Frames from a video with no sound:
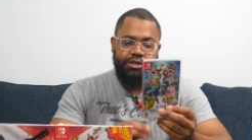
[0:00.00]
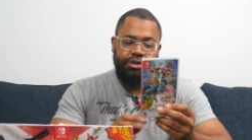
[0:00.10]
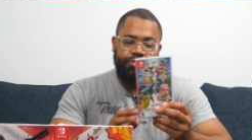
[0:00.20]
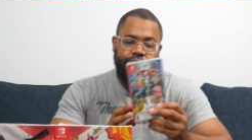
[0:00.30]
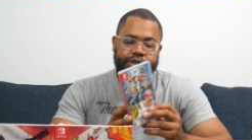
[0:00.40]
to
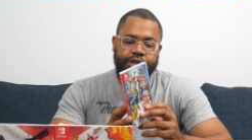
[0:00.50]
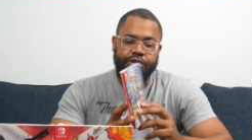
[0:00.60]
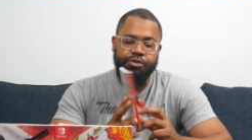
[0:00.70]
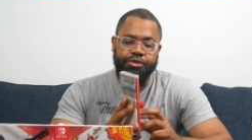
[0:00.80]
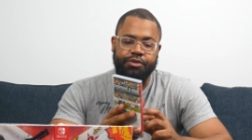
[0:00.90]
see what they
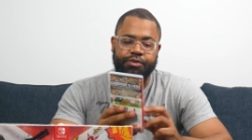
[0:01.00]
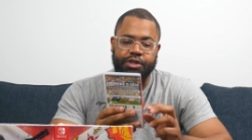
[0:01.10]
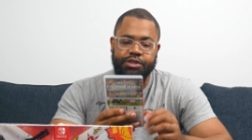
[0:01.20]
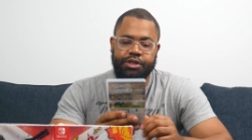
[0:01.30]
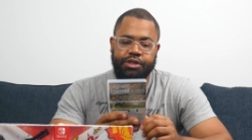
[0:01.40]
do with the
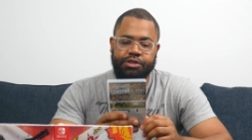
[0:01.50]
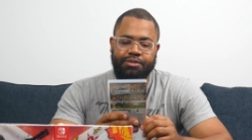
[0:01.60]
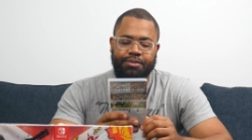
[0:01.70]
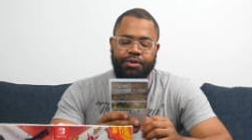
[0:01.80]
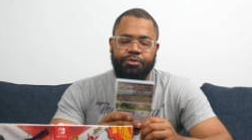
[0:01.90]
franchise.
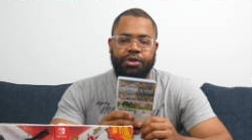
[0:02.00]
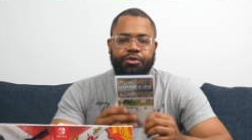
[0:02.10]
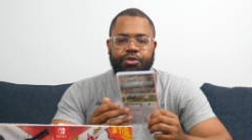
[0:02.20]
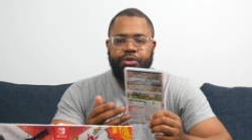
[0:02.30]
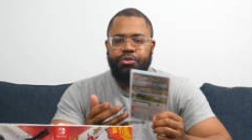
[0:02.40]
Maybe it'll be a
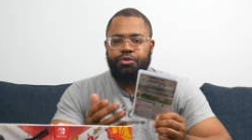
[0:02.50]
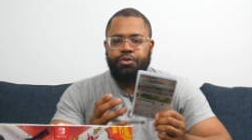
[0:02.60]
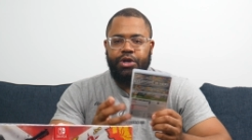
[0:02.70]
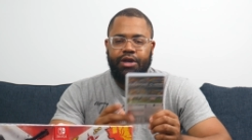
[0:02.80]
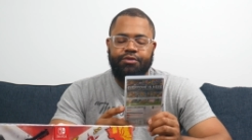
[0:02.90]
reboot,
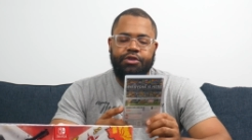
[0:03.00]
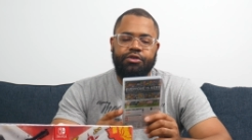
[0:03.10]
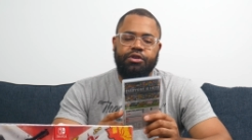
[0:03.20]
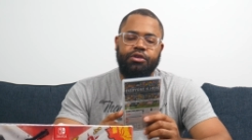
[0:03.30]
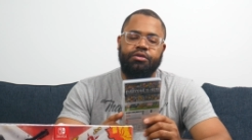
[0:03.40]
we'll have to
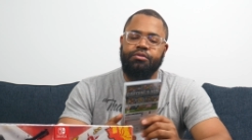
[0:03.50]
see.